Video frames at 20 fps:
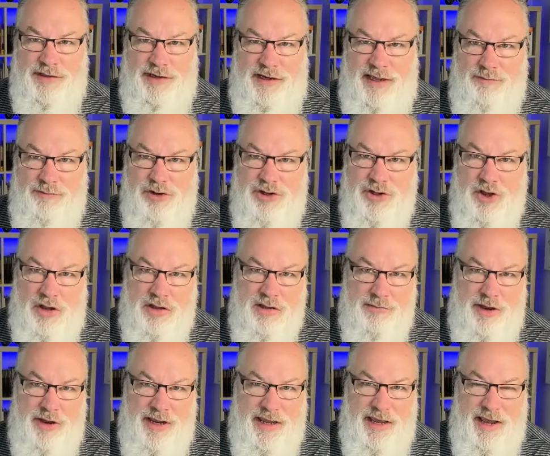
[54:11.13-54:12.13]
Today we talked
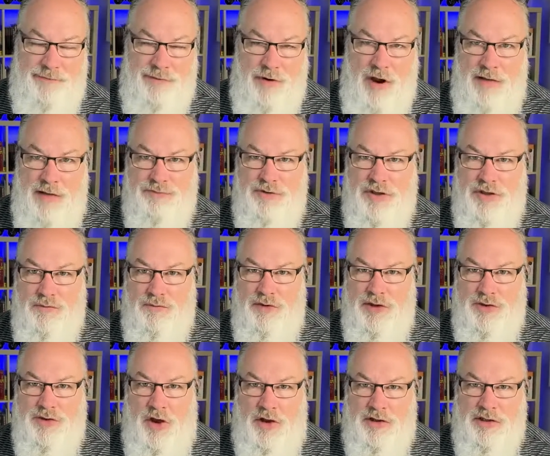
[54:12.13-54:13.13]
about AI prompting. We
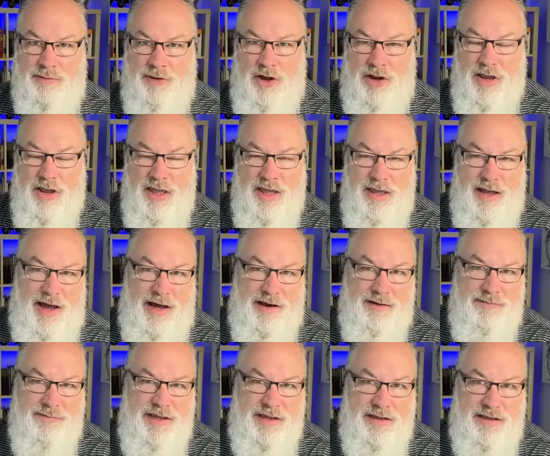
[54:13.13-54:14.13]
talked about how
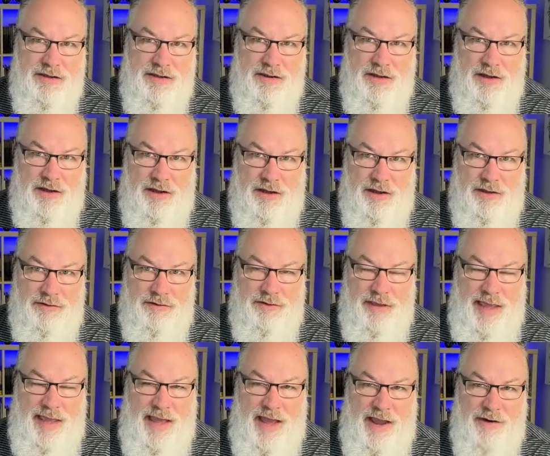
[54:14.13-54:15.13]
to make
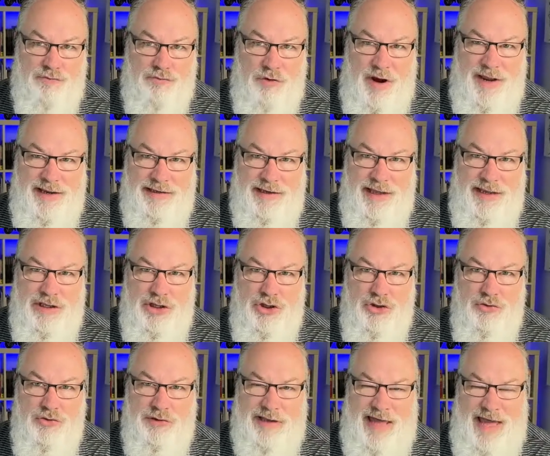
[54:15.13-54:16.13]
AI write like
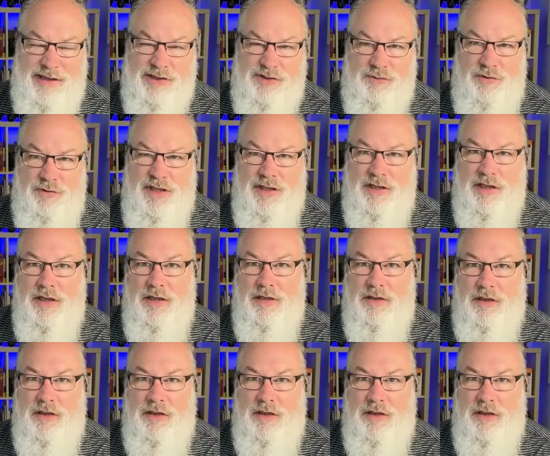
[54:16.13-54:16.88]
you last week.